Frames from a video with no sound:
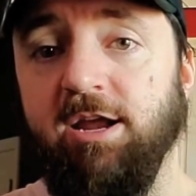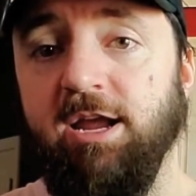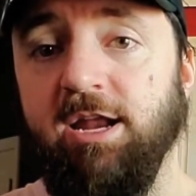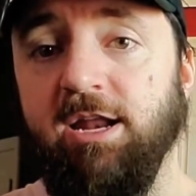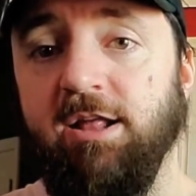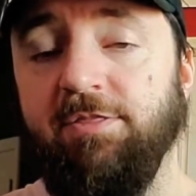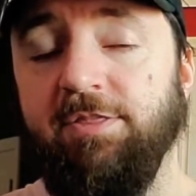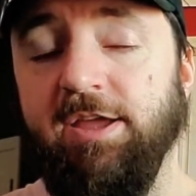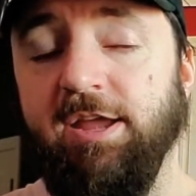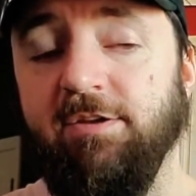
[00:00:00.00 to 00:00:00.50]
And
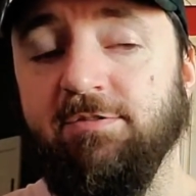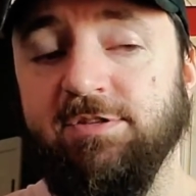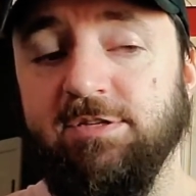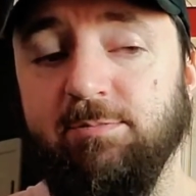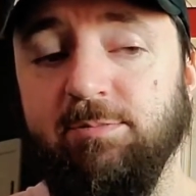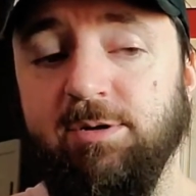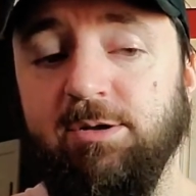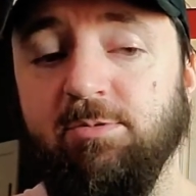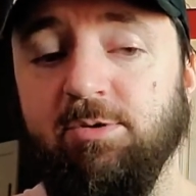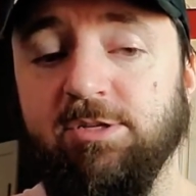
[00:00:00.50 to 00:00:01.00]
I think if
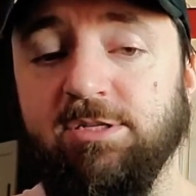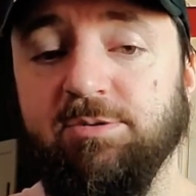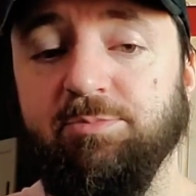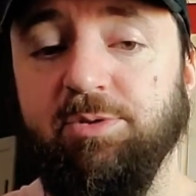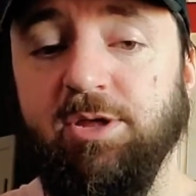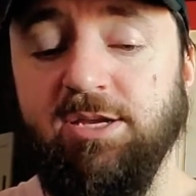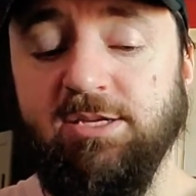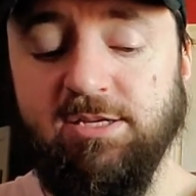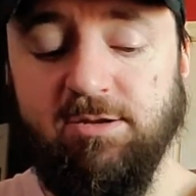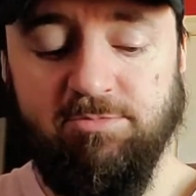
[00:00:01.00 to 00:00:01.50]
somebody wants to
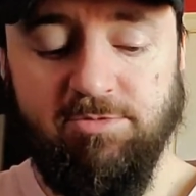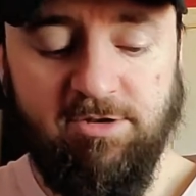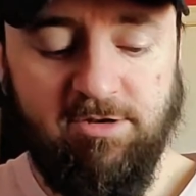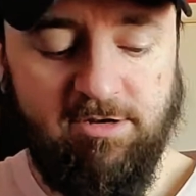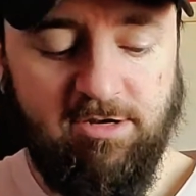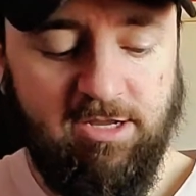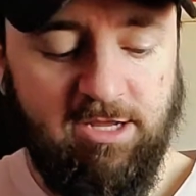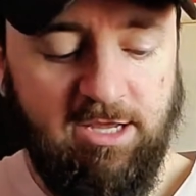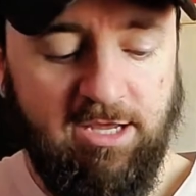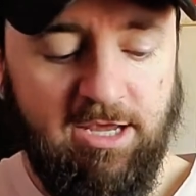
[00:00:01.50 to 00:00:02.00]
play
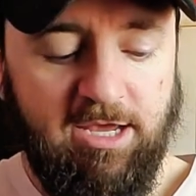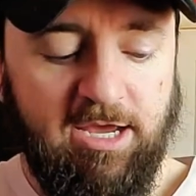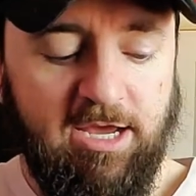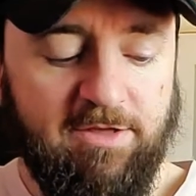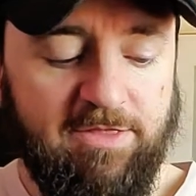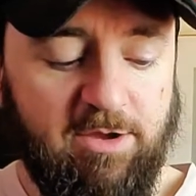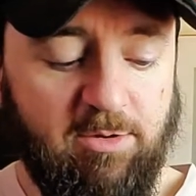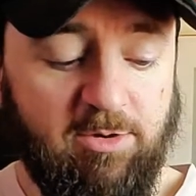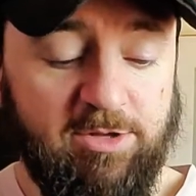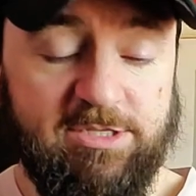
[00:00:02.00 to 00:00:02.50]
something,
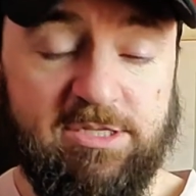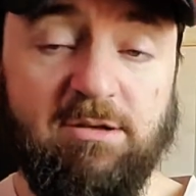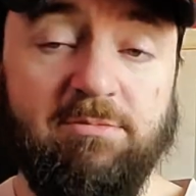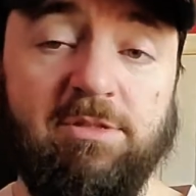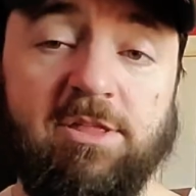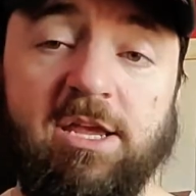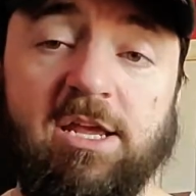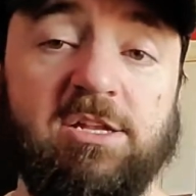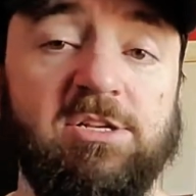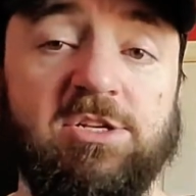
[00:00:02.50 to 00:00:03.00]
they want something
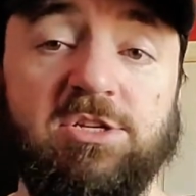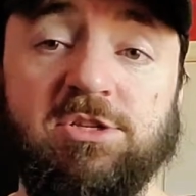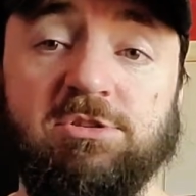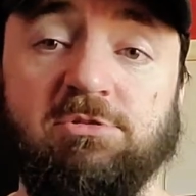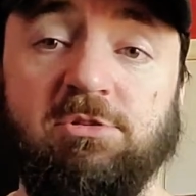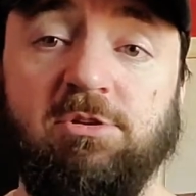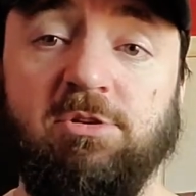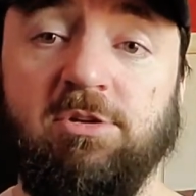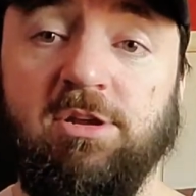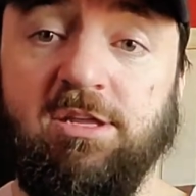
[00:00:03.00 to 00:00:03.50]
they can just
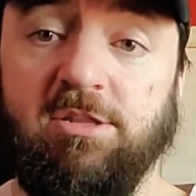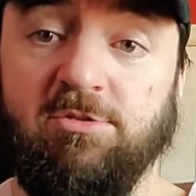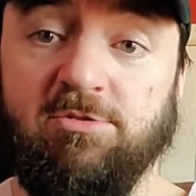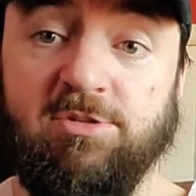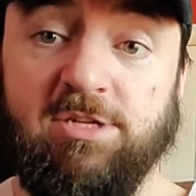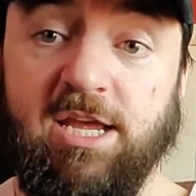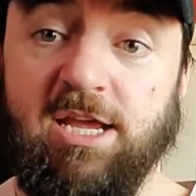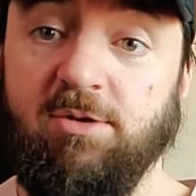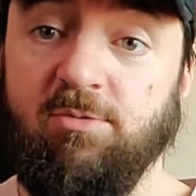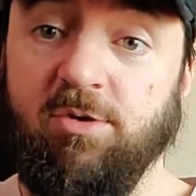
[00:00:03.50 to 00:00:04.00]
either
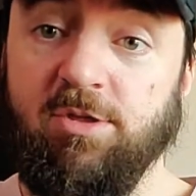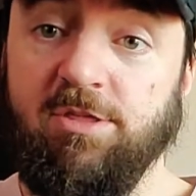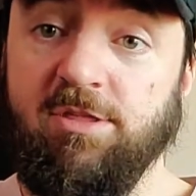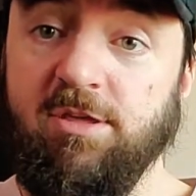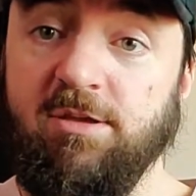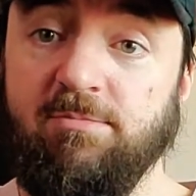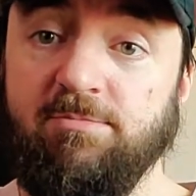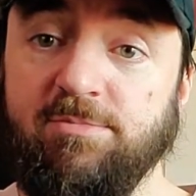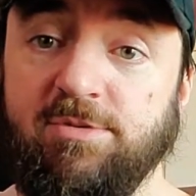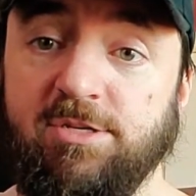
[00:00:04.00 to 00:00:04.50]
take with
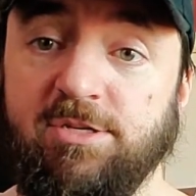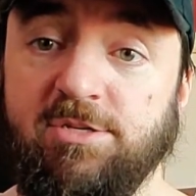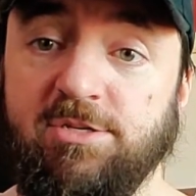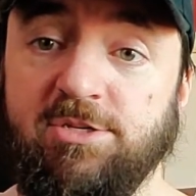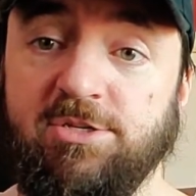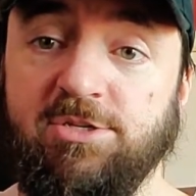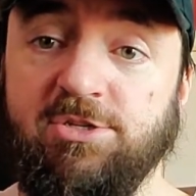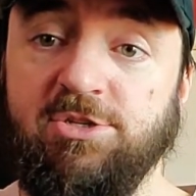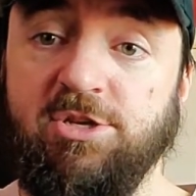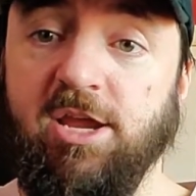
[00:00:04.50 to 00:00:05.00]
them to
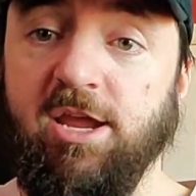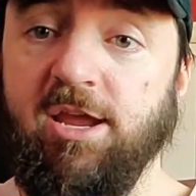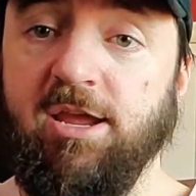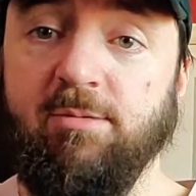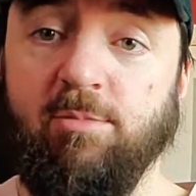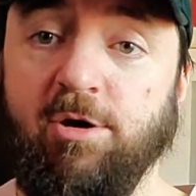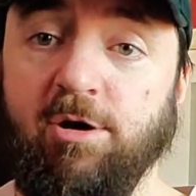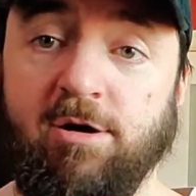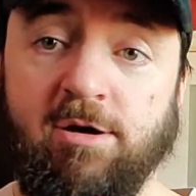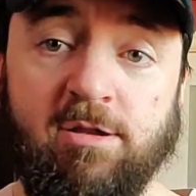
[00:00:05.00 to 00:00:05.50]
just
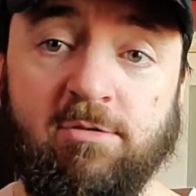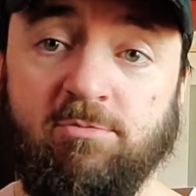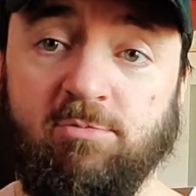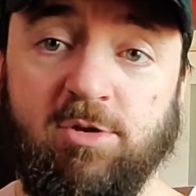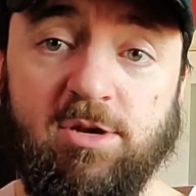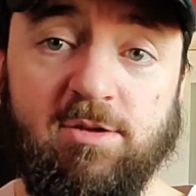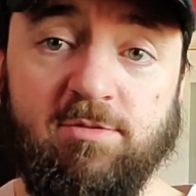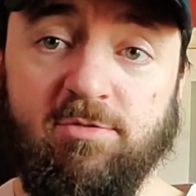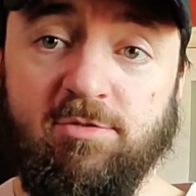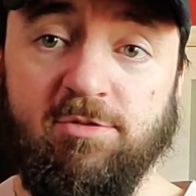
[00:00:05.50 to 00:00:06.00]
jam on
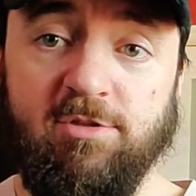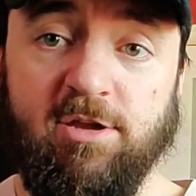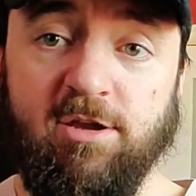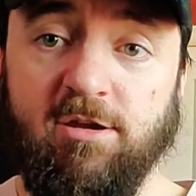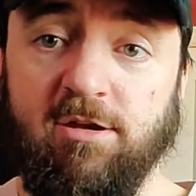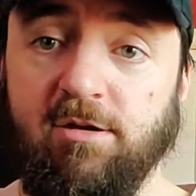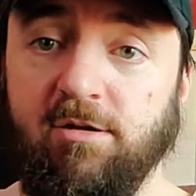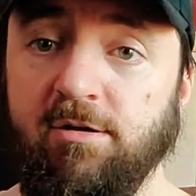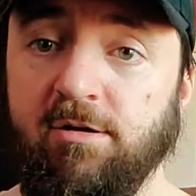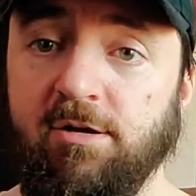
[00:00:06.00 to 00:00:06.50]
whenever
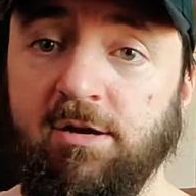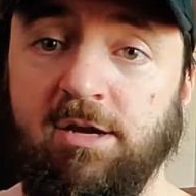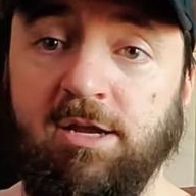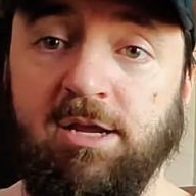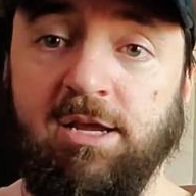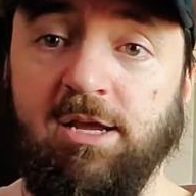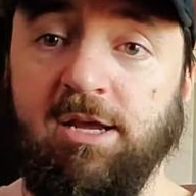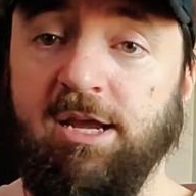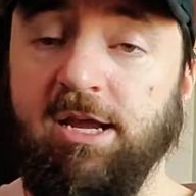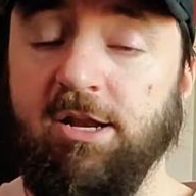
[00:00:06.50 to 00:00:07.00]
they're
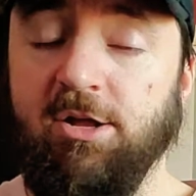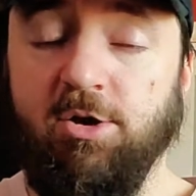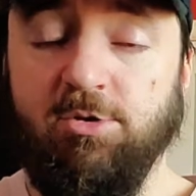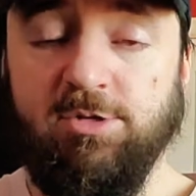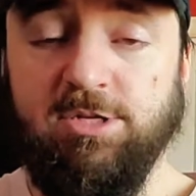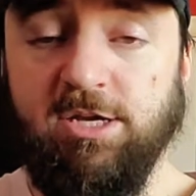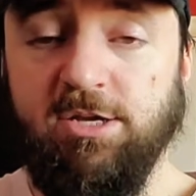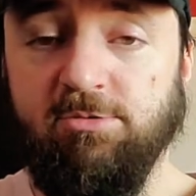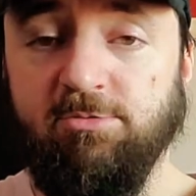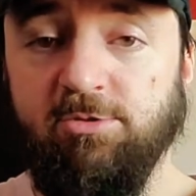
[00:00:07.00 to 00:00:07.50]
in a
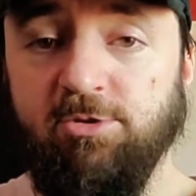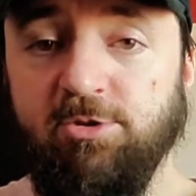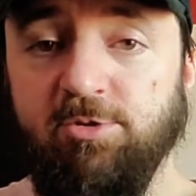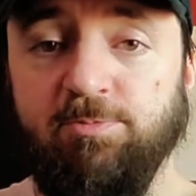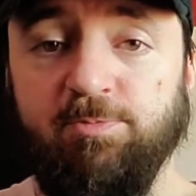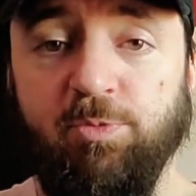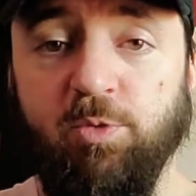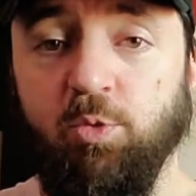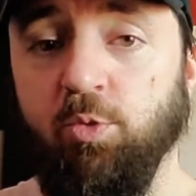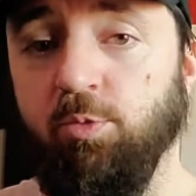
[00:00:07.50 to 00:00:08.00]
hotel
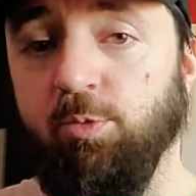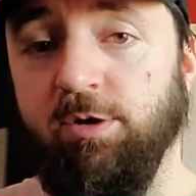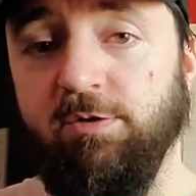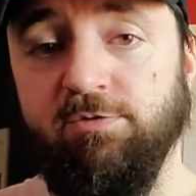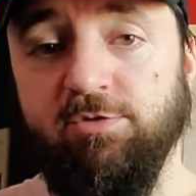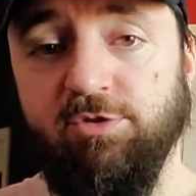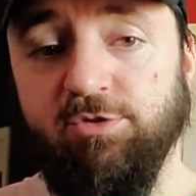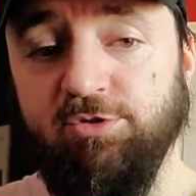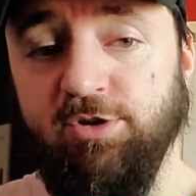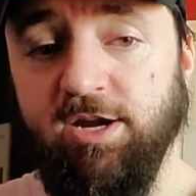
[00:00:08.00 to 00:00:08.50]
room or
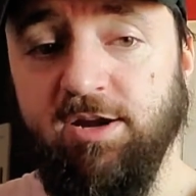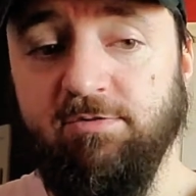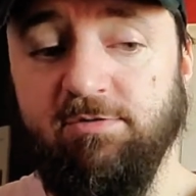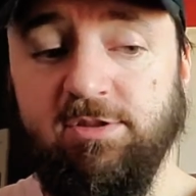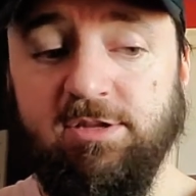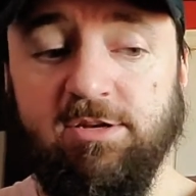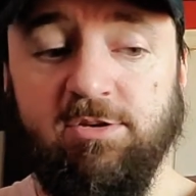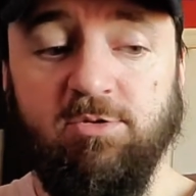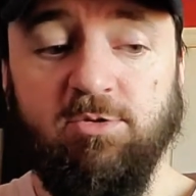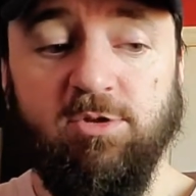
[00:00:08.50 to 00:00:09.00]
whenever they're
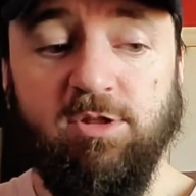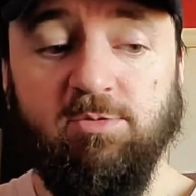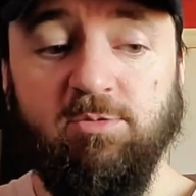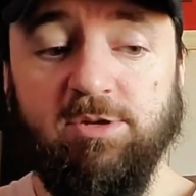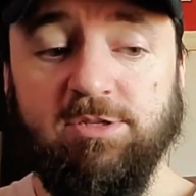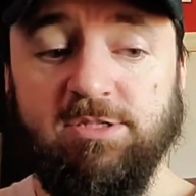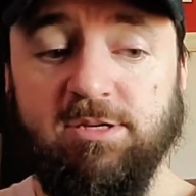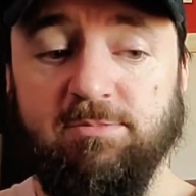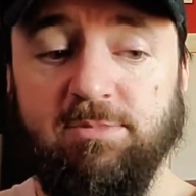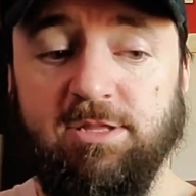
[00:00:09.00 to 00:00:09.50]
traveling, or they
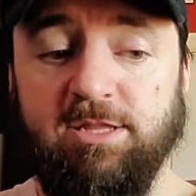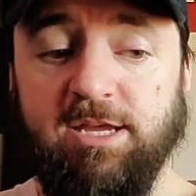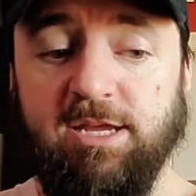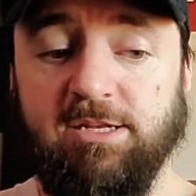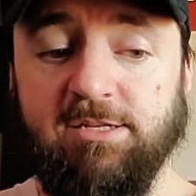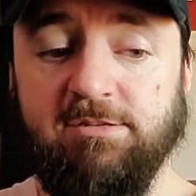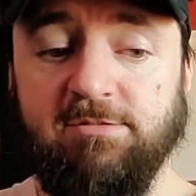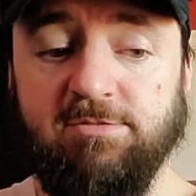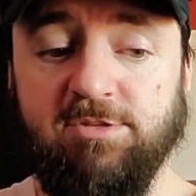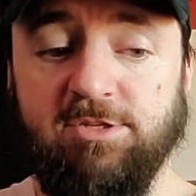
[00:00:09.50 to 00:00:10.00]
want something they
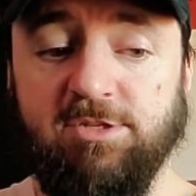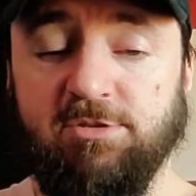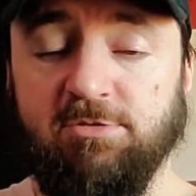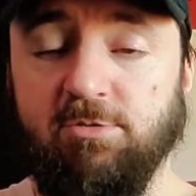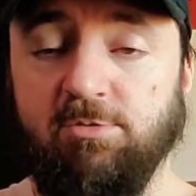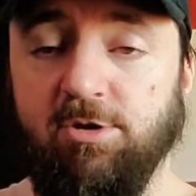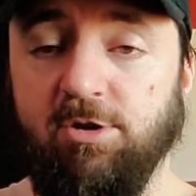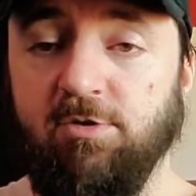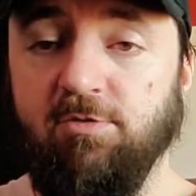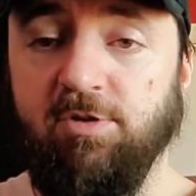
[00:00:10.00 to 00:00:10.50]
can just throw
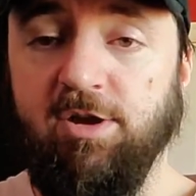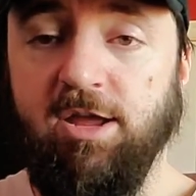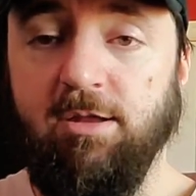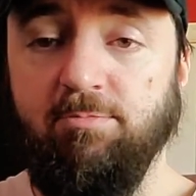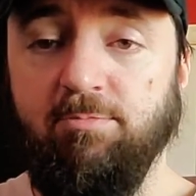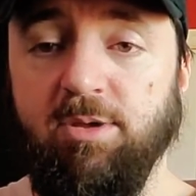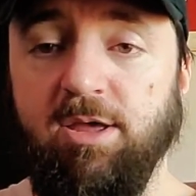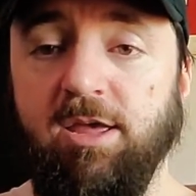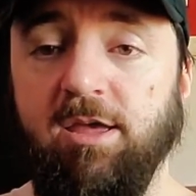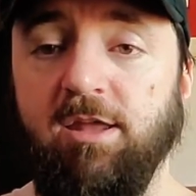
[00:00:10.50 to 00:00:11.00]
in an
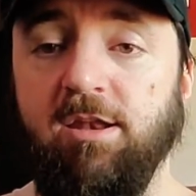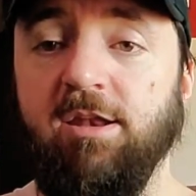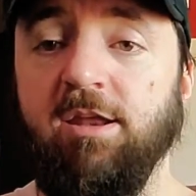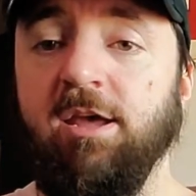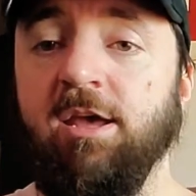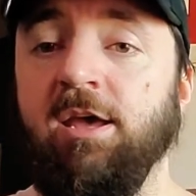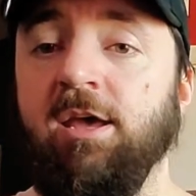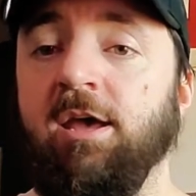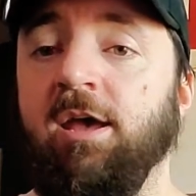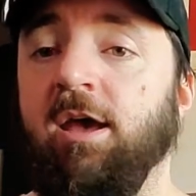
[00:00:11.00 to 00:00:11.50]
overhead bin,
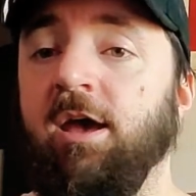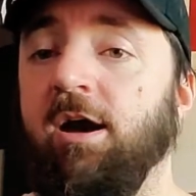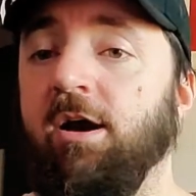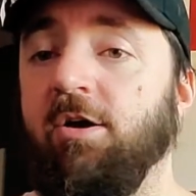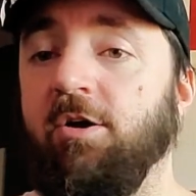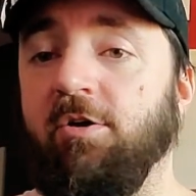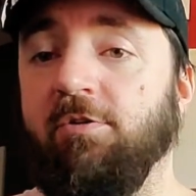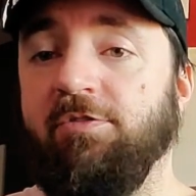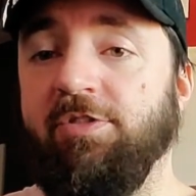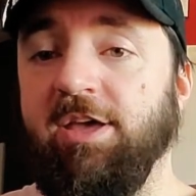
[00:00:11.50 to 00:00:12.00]

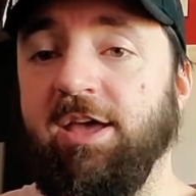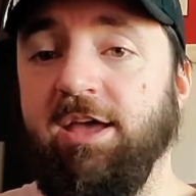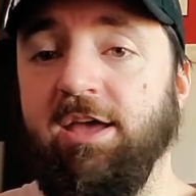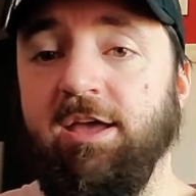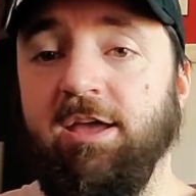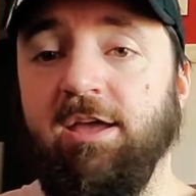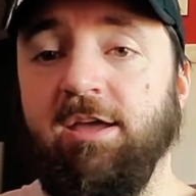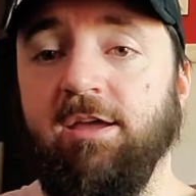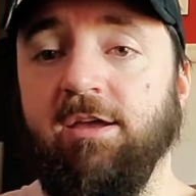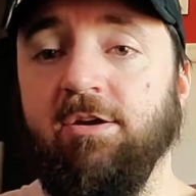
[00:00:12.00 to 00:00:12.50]
or if
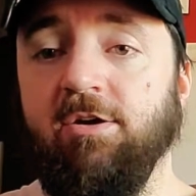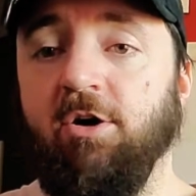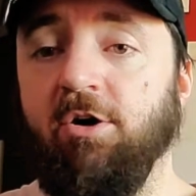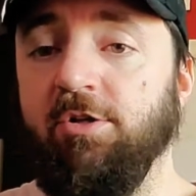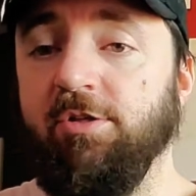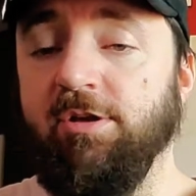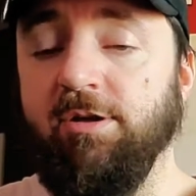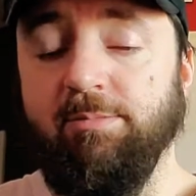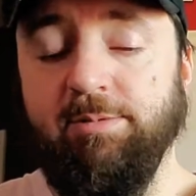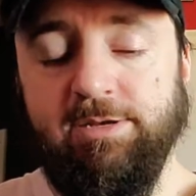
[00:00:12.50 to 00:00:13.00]
they
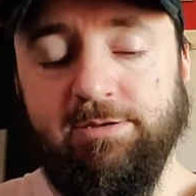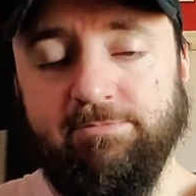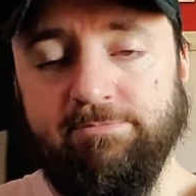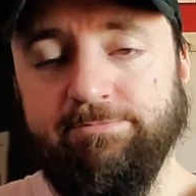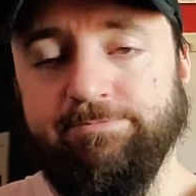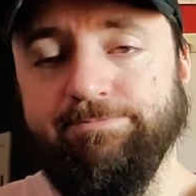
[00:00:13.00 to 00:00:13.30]
all, I mean,